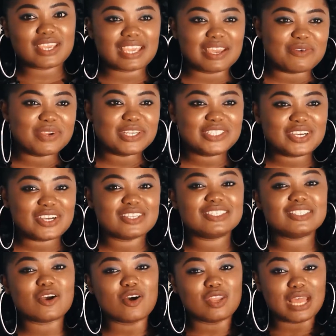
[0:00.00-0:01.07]
you can reach
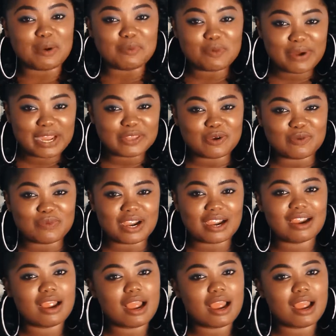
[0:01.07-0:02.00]
us on our mobile number